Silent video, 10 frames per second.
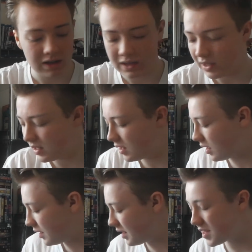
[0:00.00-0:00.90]

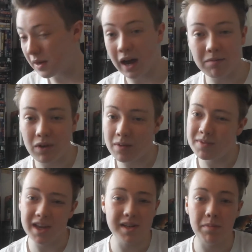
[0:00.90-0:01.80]
I'm
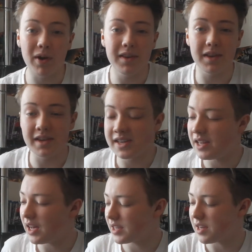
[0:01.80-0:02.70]
disappointed to say
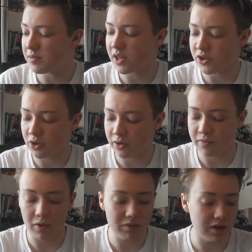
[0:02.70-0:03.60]
that because I was actually looking
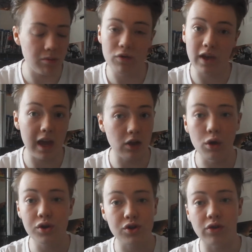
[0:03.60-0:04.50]
forward to the movie. It
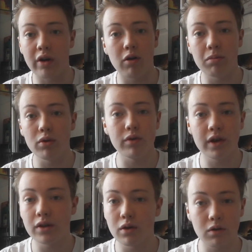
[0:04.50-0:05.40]
looks great on Blu-ray
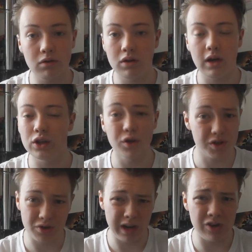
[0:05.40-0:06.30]
though. It looks
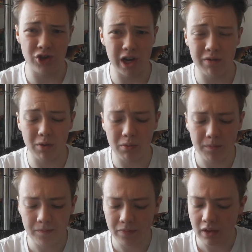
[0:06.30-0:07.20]
great in general.
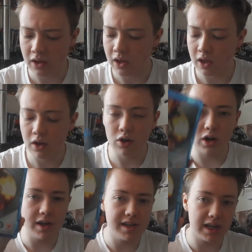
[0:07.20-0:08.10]
Gone
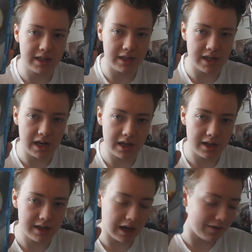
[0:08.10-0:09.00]
in 60
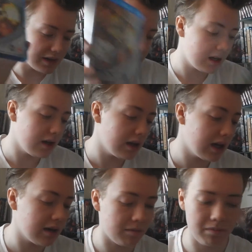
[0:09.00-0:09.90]
Seconds, haven't seen it
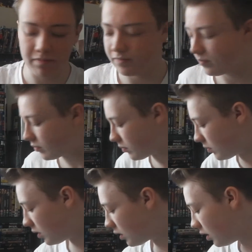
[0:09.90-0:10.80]
yet.
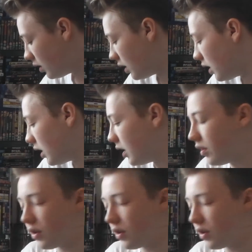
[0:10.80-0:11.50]
The